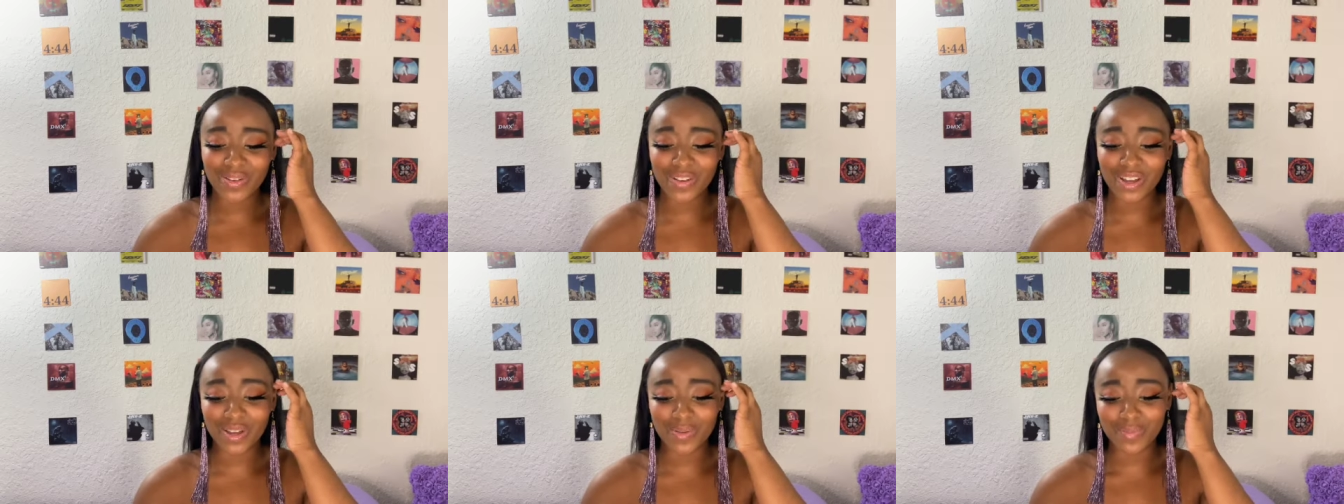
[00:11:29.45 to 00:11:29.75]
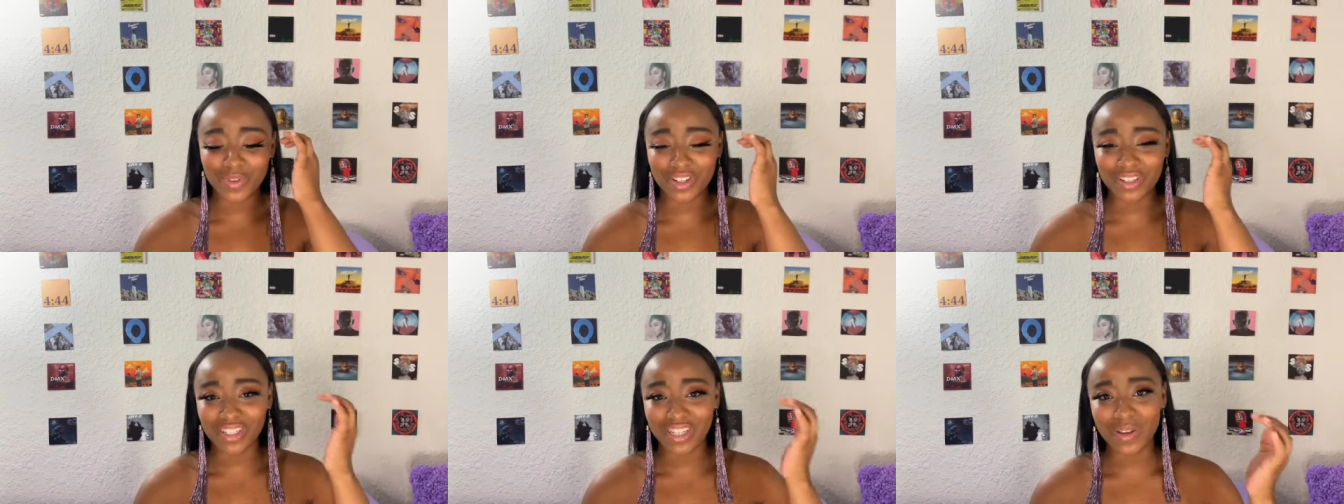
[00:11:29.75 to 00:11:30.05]
We can
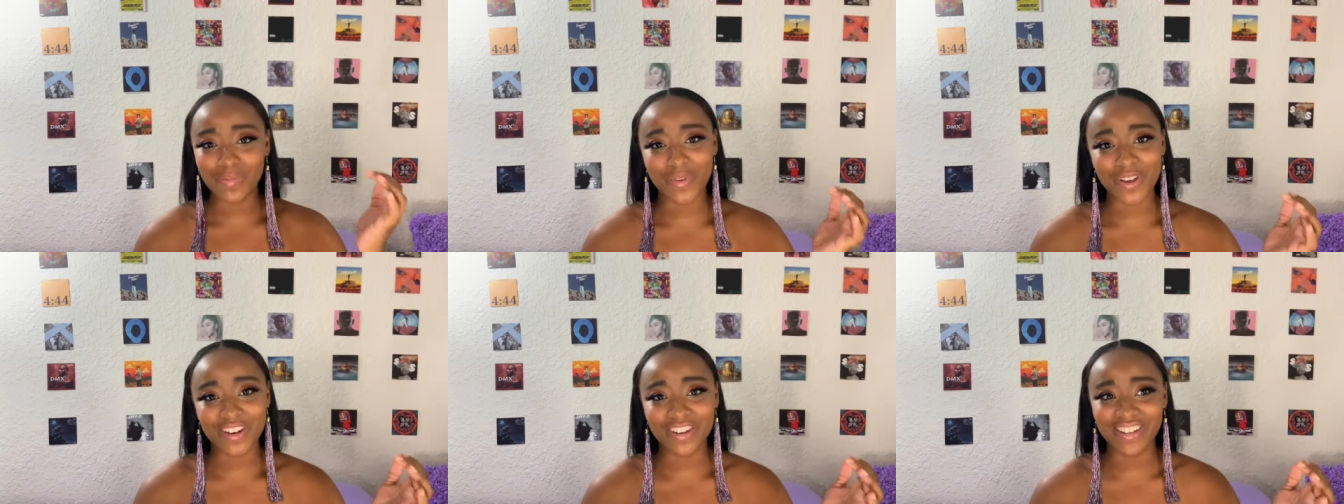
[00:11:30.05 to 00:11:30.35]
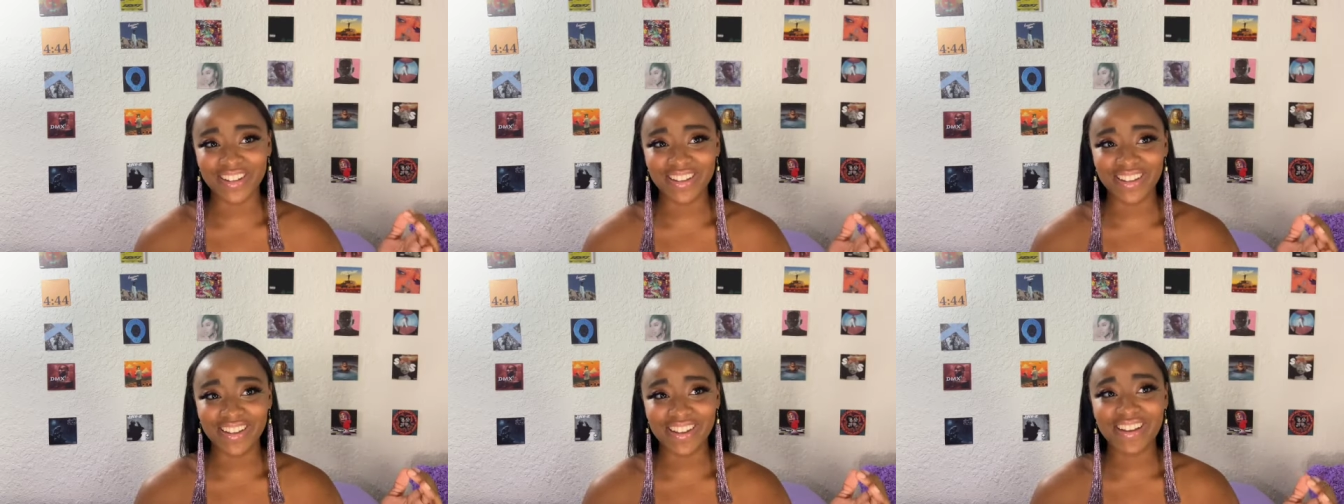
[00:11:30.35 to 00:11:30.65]
build a
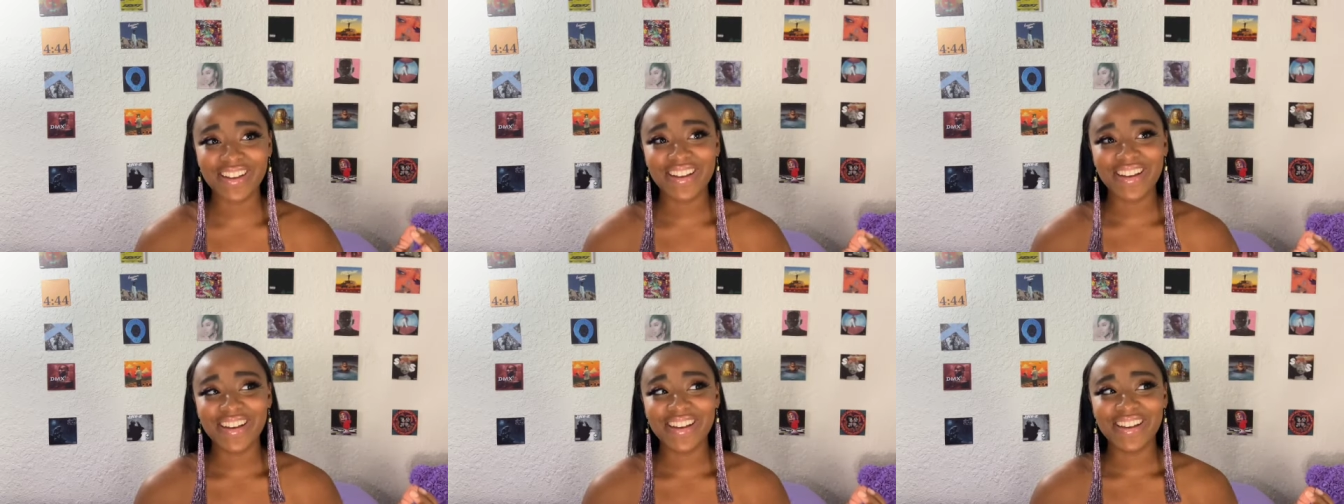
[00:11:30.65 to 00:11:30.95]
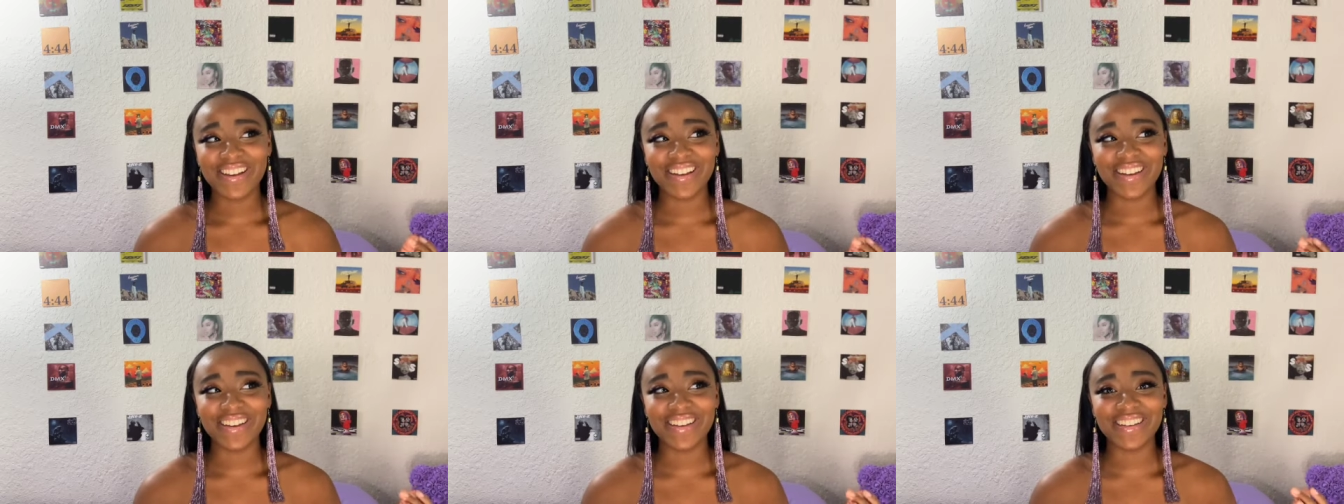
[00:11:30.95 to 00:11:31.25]
community.
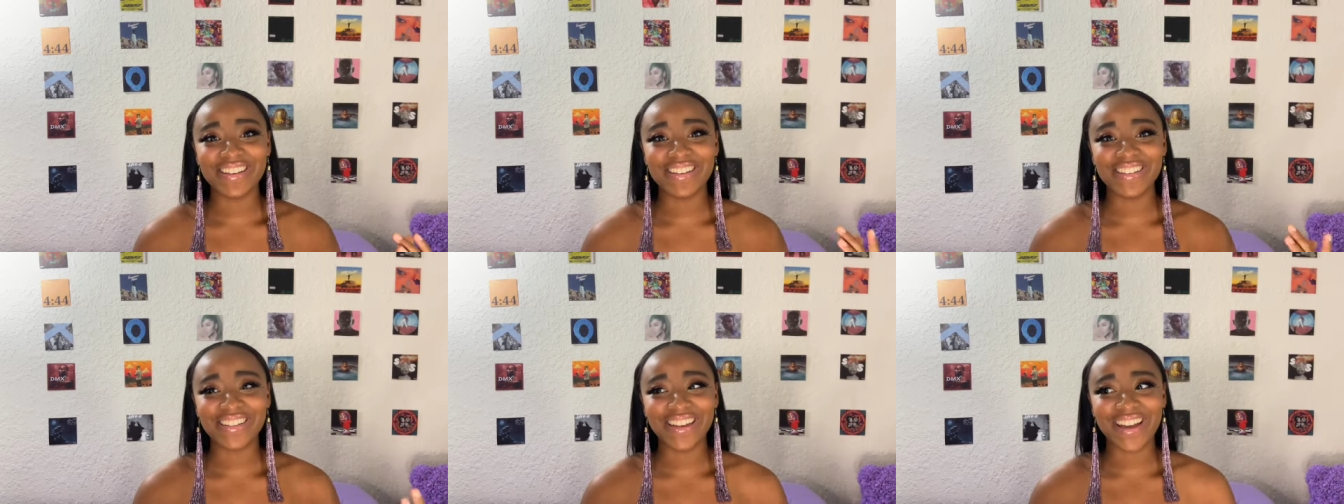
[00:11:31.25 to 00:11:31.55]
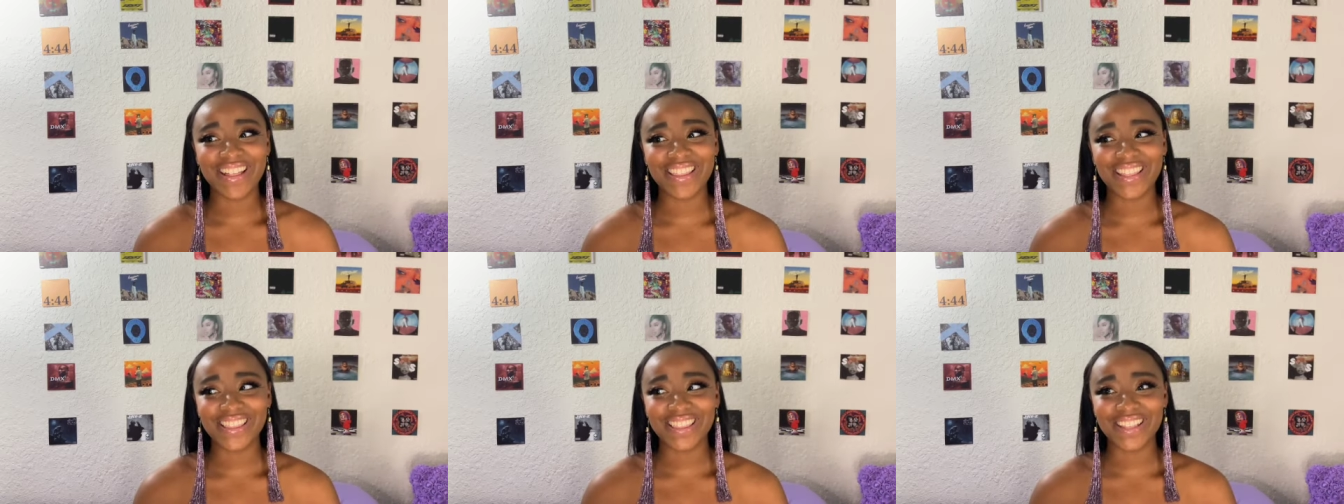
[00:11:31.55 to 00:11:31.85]
And
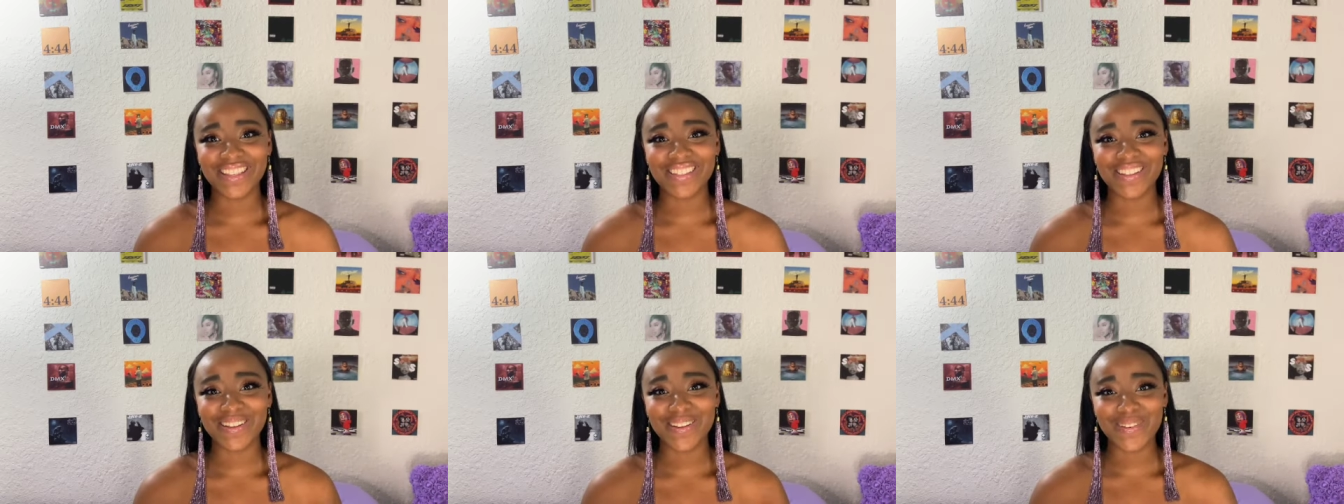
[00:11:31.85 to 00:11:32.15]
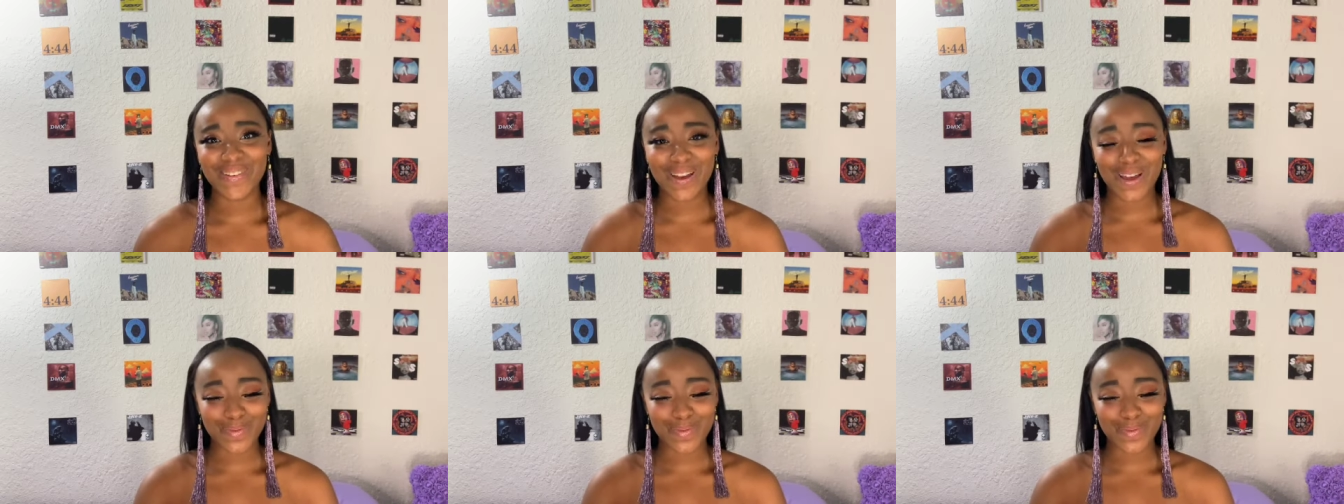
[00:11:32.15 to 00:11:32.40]
yeah, I think that's all.